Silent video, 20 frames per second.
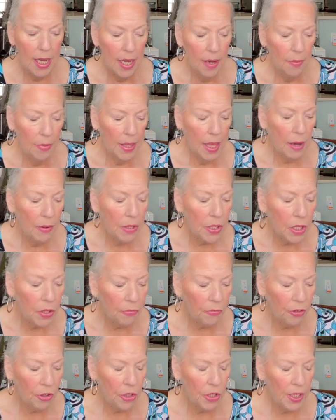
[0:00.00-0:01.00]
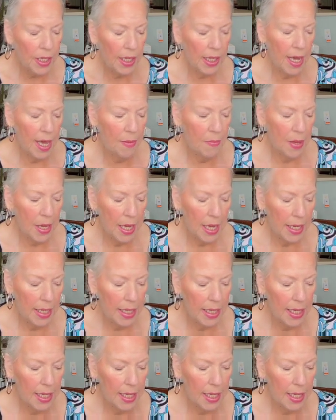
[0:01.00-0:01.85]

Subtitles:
But that was the first thing I made.